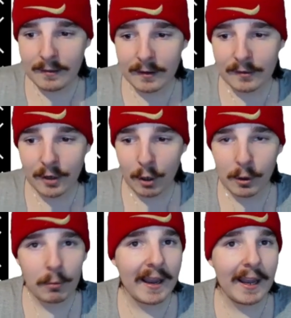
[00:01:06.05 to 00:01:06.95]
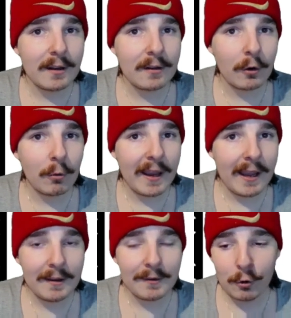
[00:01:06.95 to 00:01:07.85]
it's not what we're here to do. We're
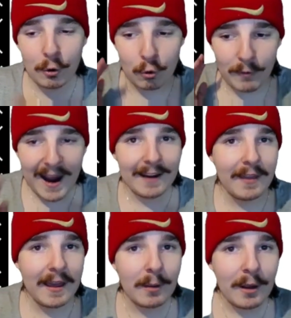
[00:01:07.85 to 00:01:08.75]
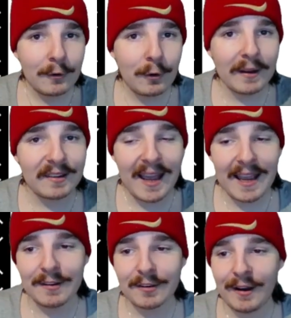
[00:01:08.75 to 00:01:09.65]
here to grade them to a
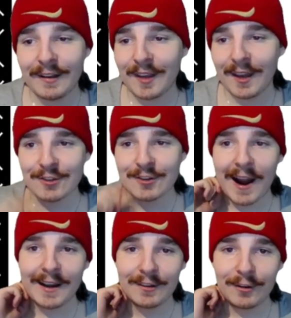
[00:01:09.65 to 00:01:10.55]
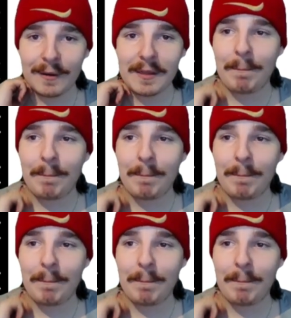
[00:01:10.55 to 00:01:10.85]
T. So let's get straight into it.